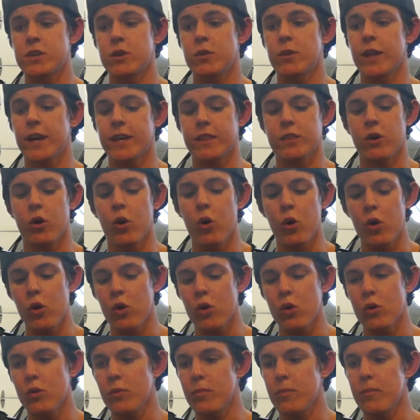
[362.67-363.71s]
So like the
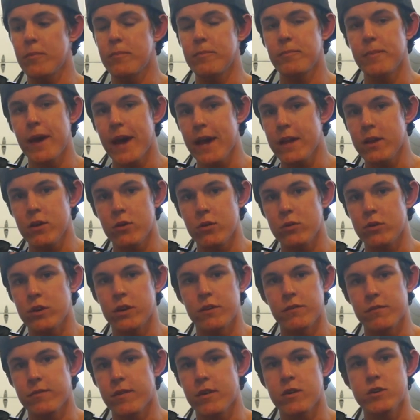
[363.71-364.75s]
whole manual
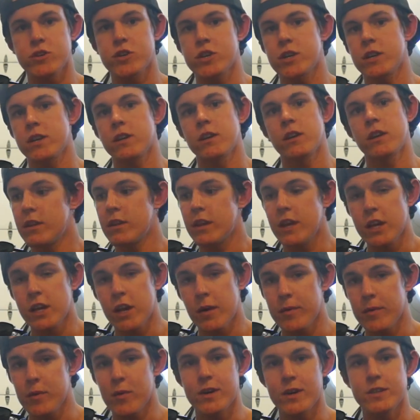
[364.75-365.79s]
conversion,
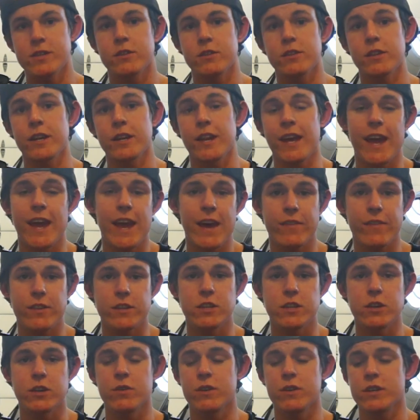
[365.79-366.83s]
EWS delete, and
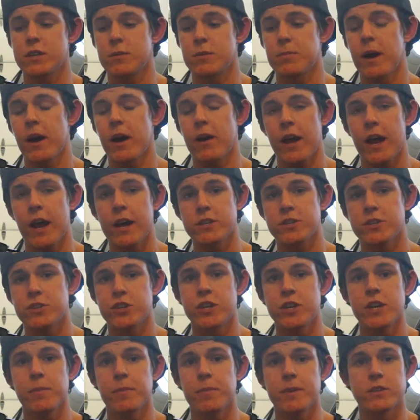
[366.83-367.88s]
the tune is about as
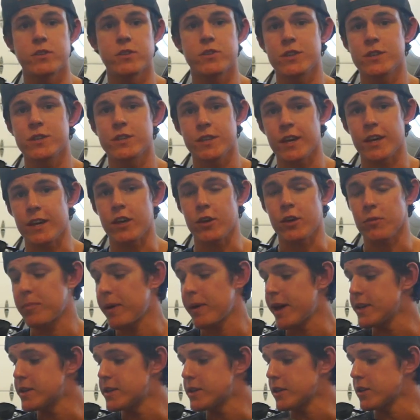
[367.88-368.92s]
cheap as just like your
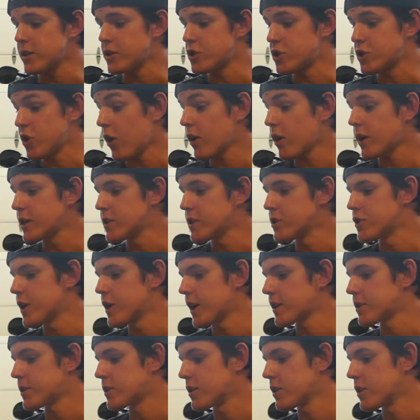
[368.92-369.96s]
basic shark
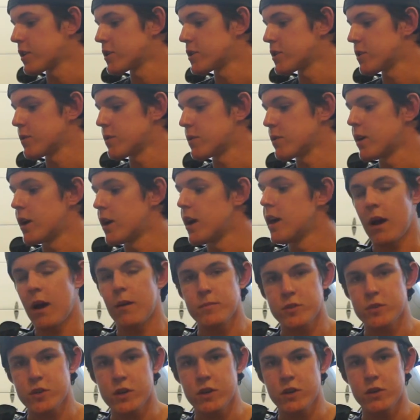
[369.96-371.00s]
injector. So
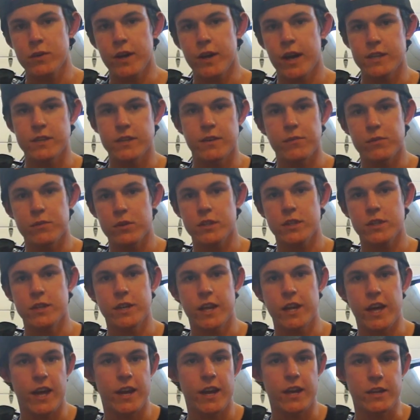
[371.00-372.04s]
I'm sure you guys have looked
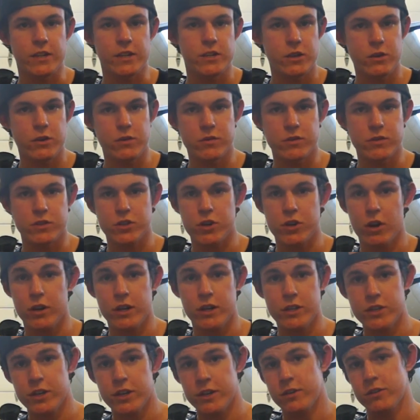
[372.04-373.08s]
into NA tunes.
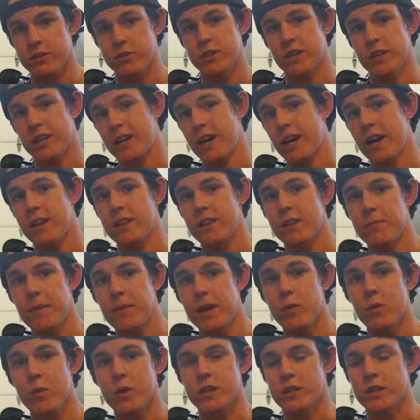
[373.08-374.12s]
Shark injector is like kind of the
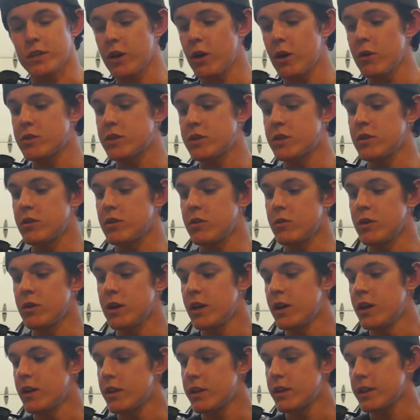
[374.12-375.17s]
main one to go to.
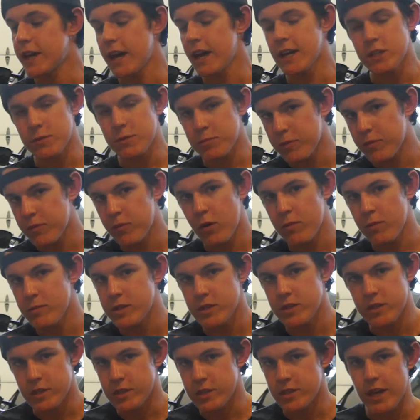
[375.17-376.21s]
The Castle
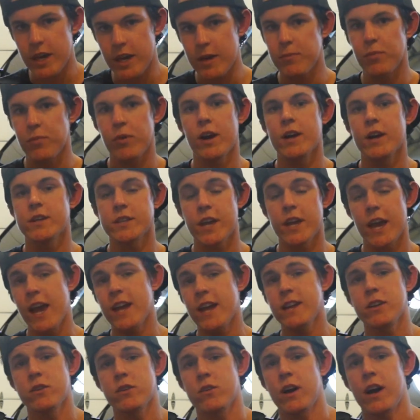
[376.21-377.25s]
Performance is the same price,
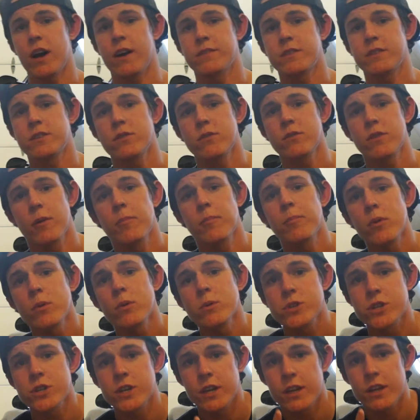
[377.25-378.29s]
and you don't have to do that
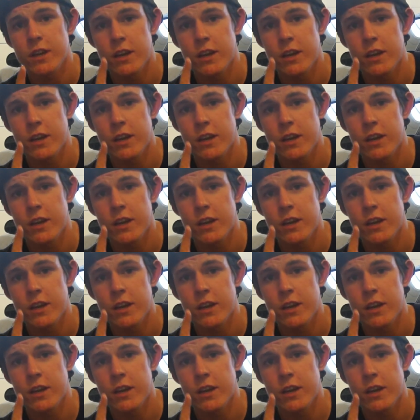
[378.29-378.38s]
bullshit